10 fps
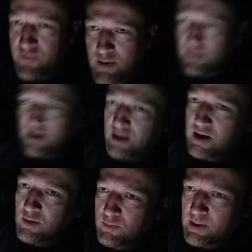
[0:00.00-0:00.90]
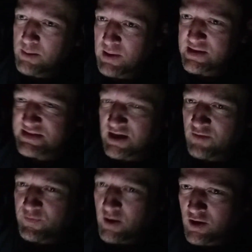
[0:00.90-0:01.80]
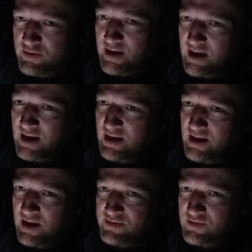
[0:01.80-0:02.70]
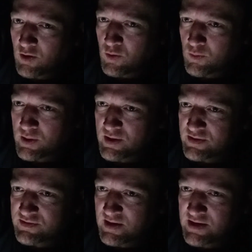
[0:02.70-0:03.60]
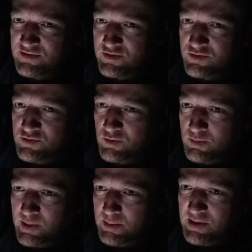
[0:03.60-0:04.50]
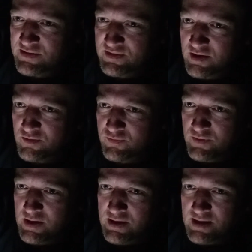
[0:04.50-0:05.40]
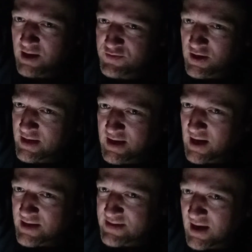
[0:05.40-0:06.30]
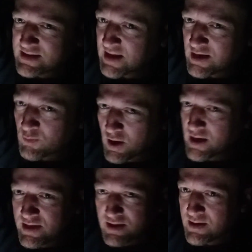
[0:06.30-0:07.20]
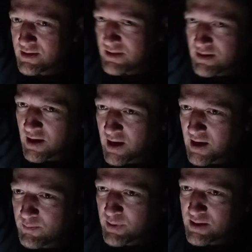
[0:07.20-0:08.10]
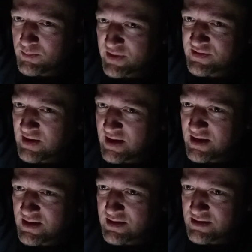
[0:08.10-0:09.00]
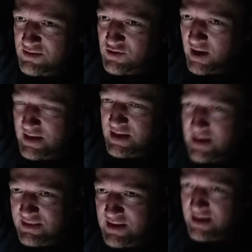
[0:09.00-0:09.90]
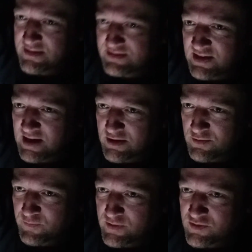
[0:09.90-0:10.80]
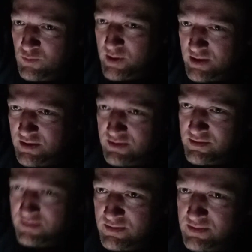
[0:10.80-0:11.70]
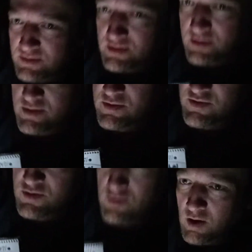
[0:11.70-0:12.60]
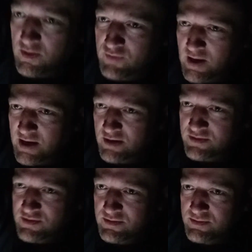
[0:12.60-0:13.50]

Fairbank, Iowa. By myself all day, as always, as usual, by myself. Not tried to contact anyone. I've been busy trying to get things together for this winter. Screw off, liars.